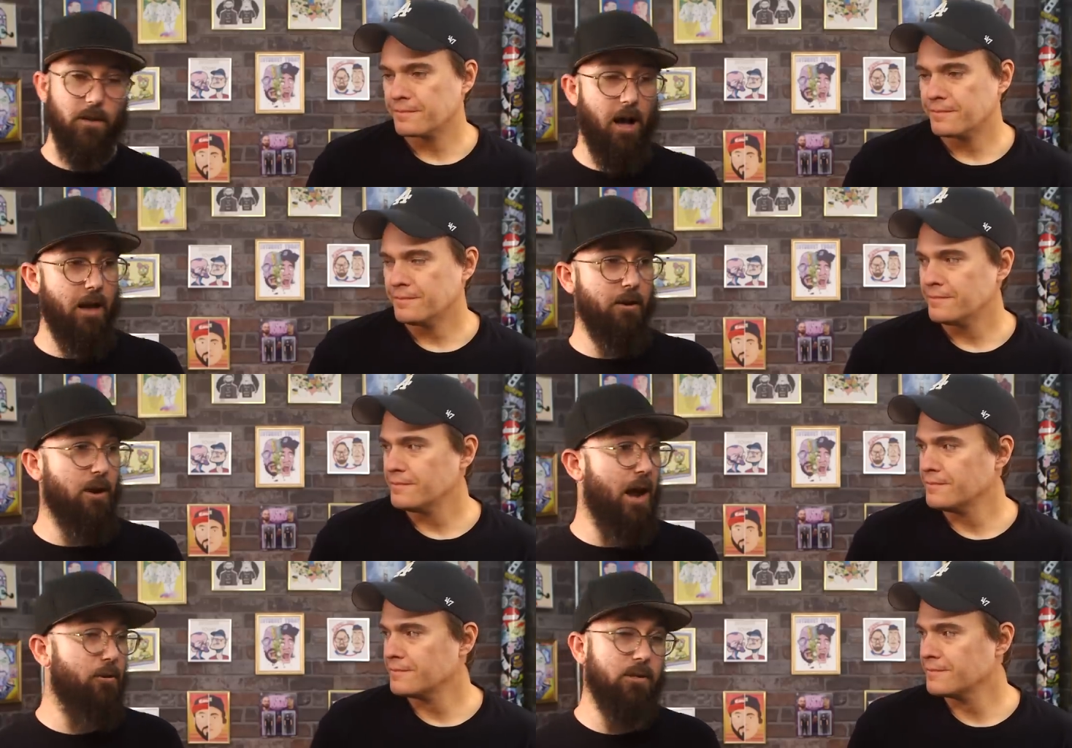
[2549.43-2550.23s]
Speaker 1: I don't know
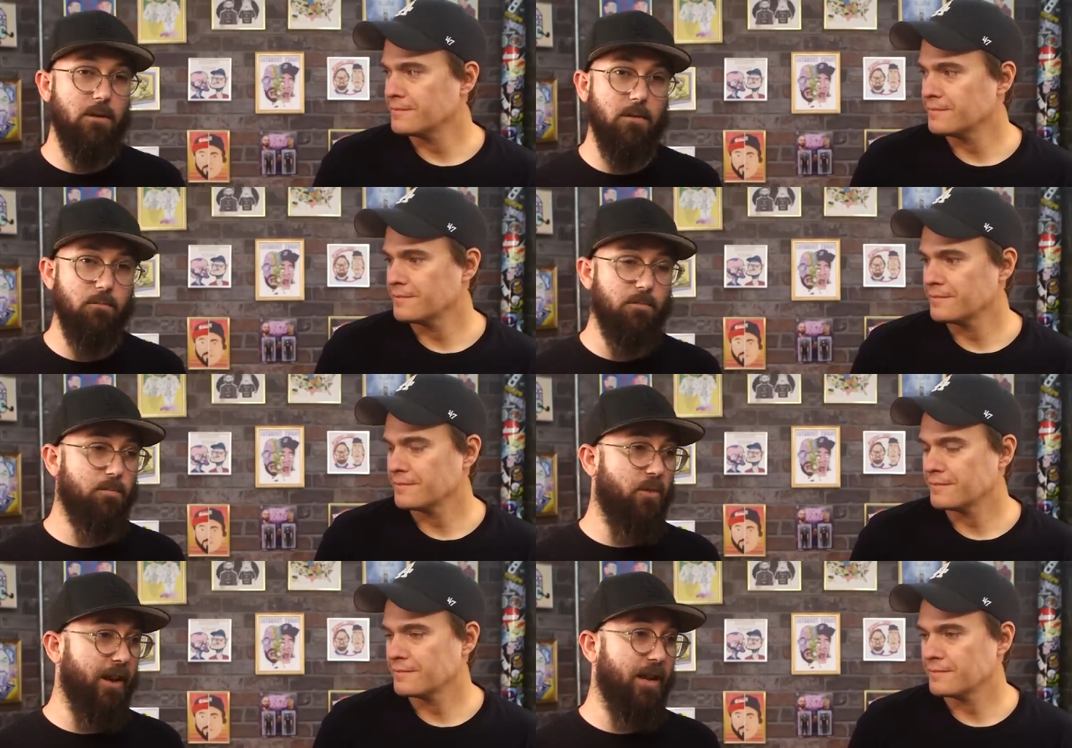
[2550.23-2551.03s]
how he's going to
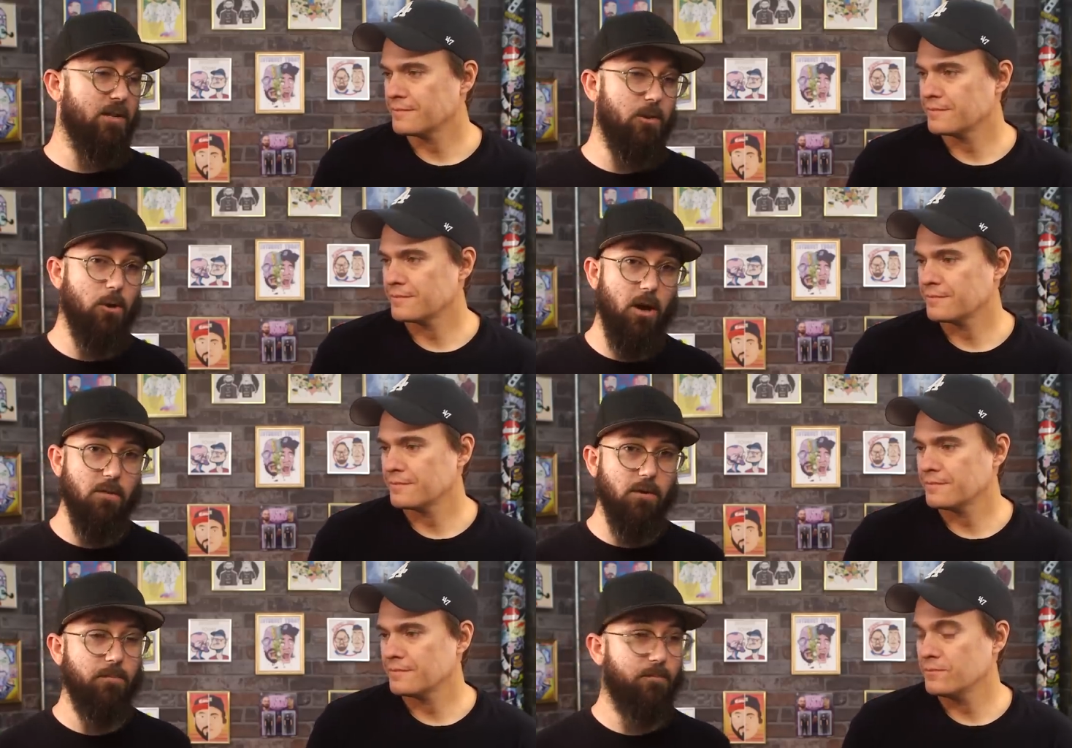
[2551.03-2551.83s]
financially
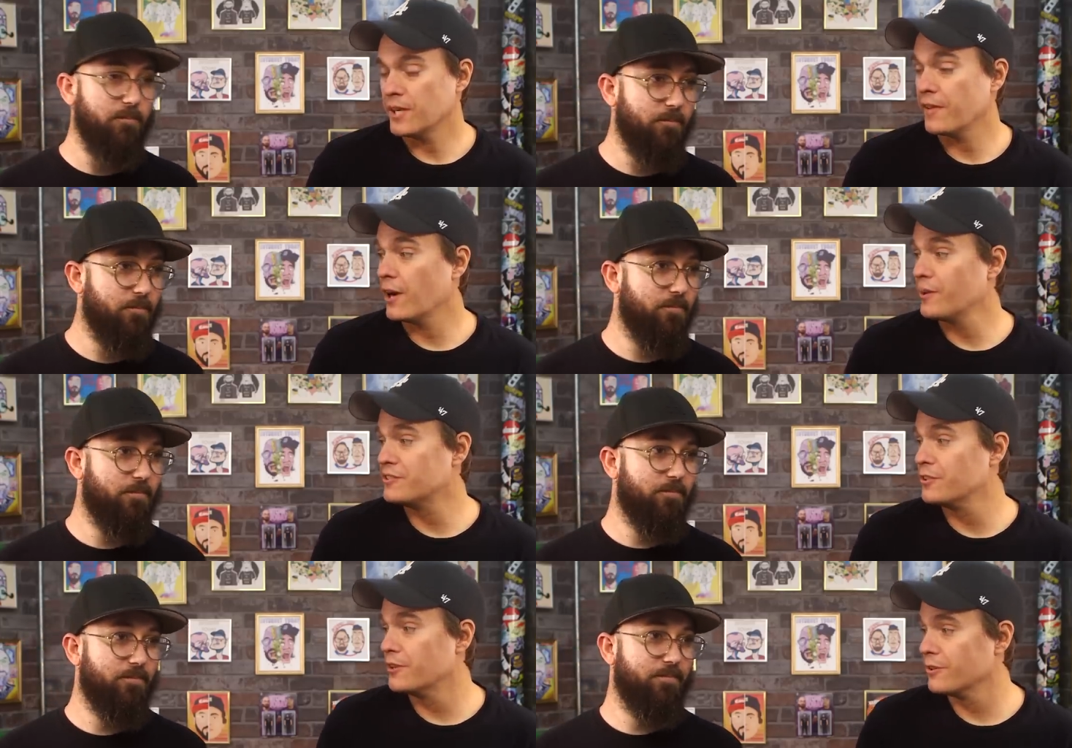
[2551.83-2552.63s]
recover. Well, they always
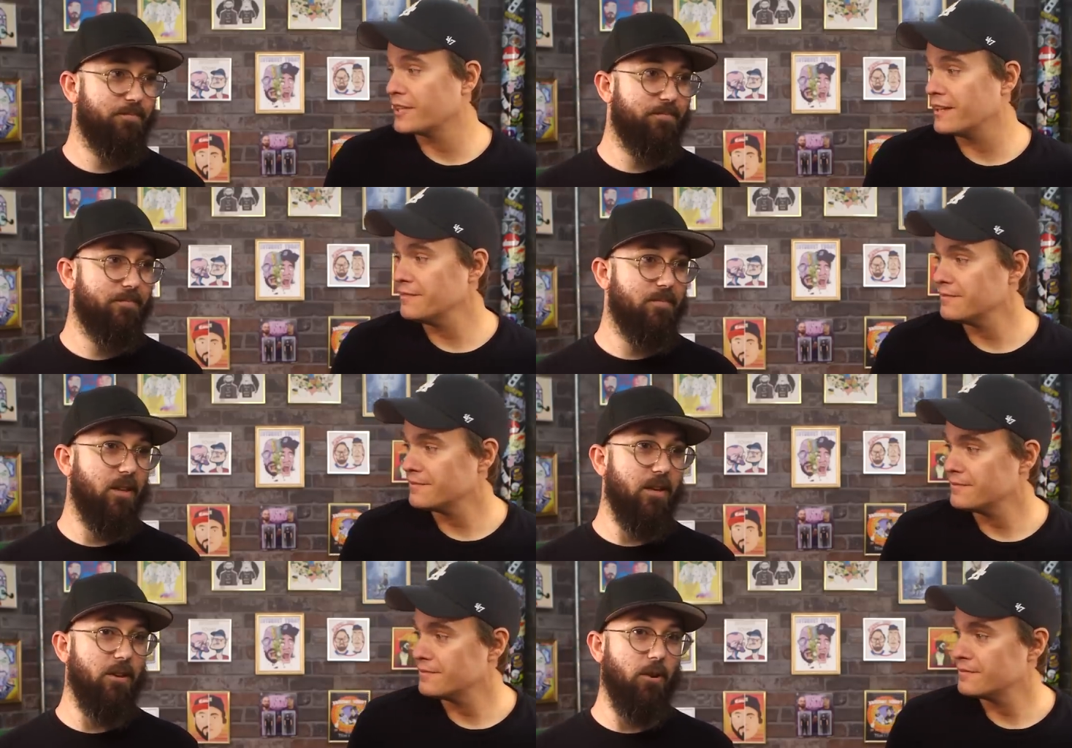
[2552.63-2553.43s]
do, don't they?
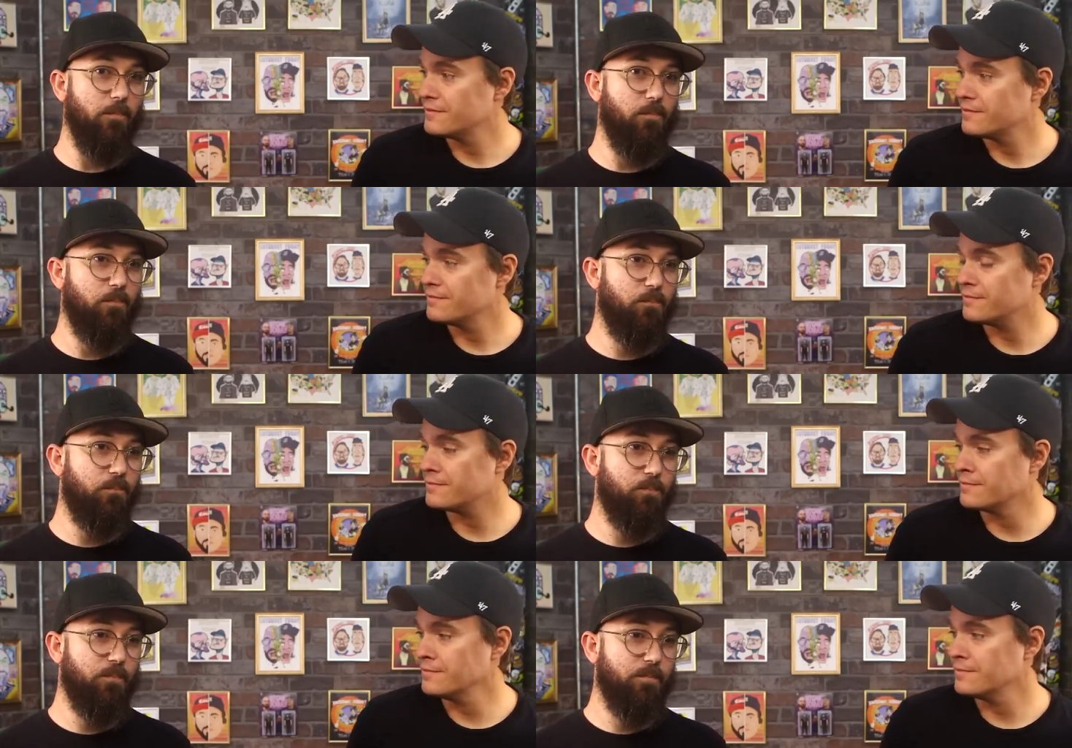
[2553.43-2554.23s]
They do.
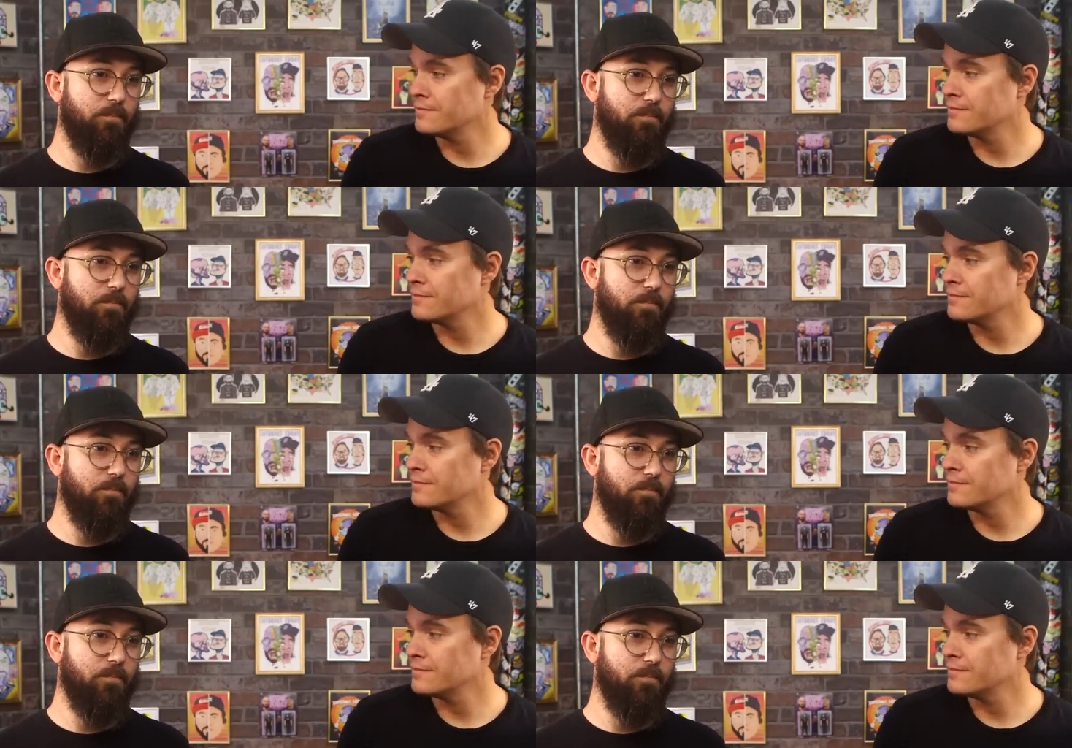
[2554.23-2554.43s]
Mm-hmm.